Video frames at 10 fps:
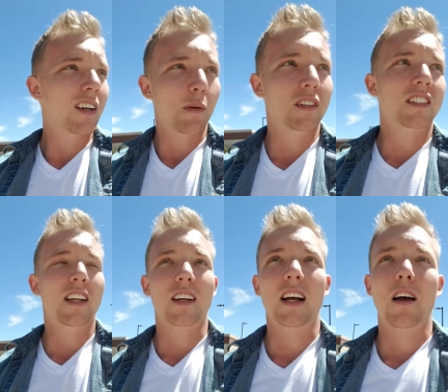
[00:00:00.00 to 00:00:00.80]
I've been
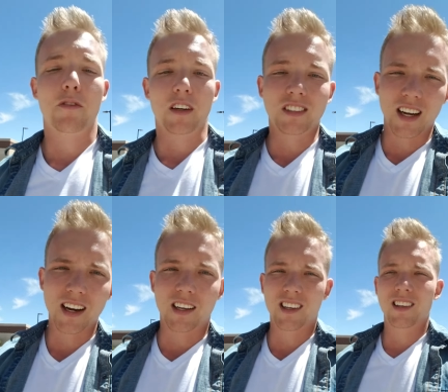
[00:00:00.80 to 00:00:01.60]
seeing a guy for
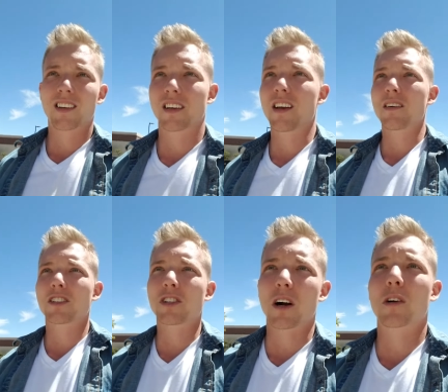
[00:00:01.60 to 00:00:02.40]
anxiety, you know,
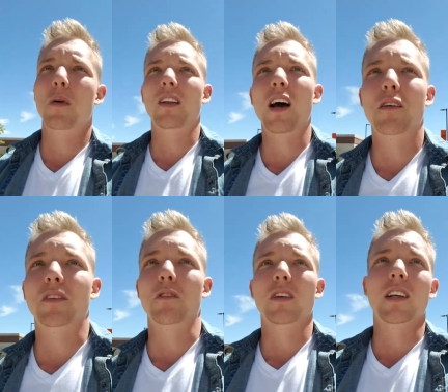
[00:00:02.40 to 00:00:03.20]
just talking to my life.
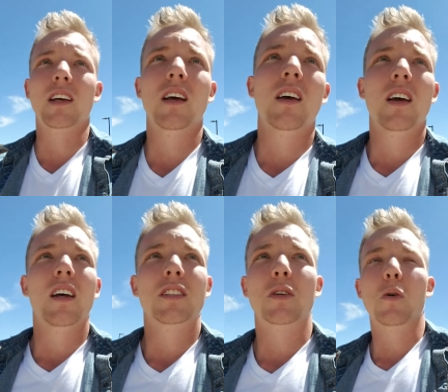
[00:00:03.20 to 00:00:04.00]
And it really,
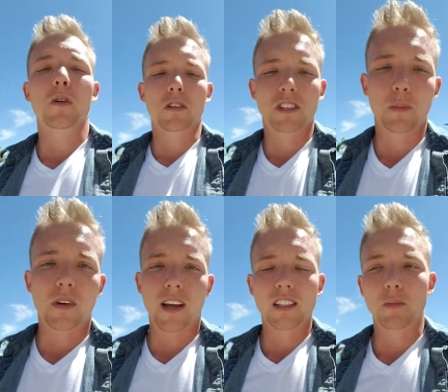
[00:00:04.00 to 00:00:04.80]
it's cool to
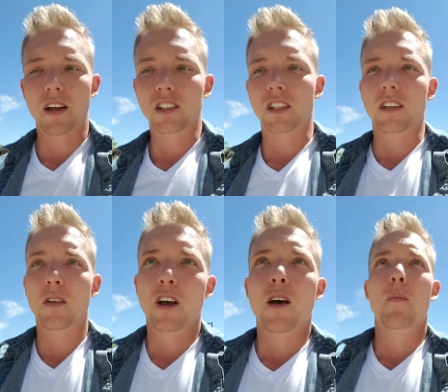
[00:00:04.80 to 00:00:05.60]
reciprocate some energy
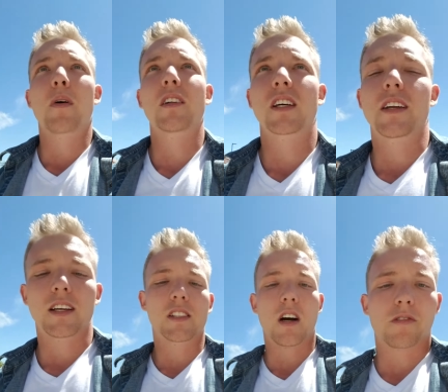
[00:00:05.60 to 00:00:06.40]
and bounce
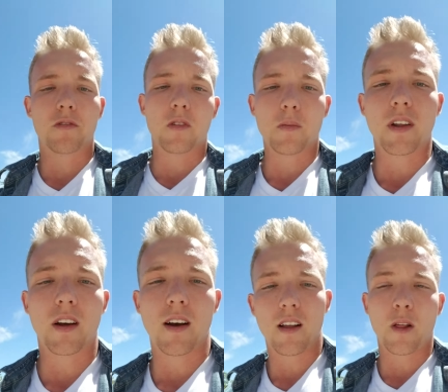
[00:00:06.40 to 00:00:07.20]
ideas off of them. And
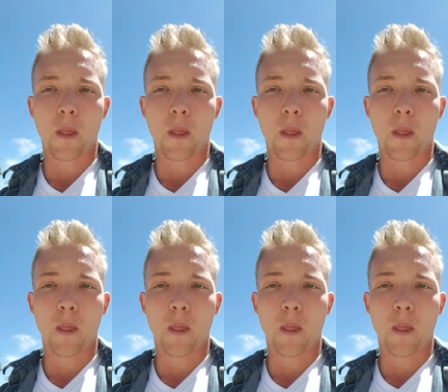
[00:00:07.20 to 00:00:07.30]
uh,